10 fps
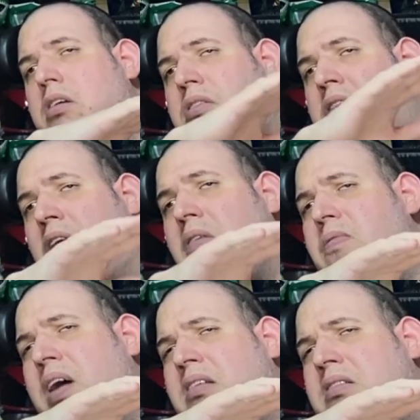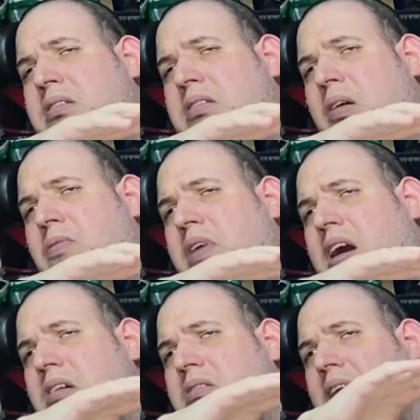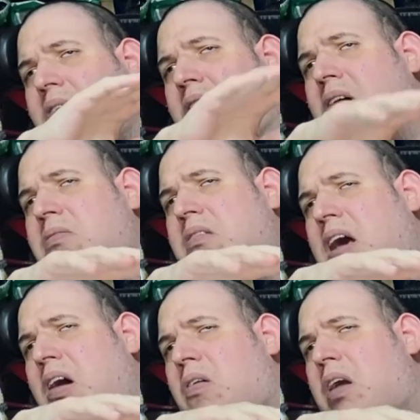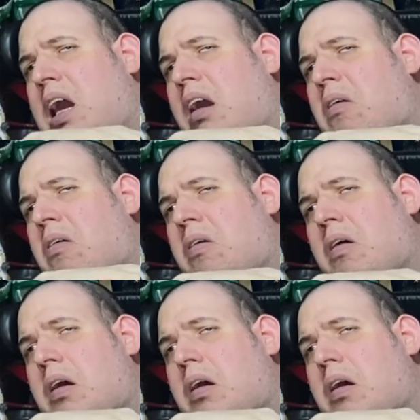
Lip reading: don't message them because they won't tell you,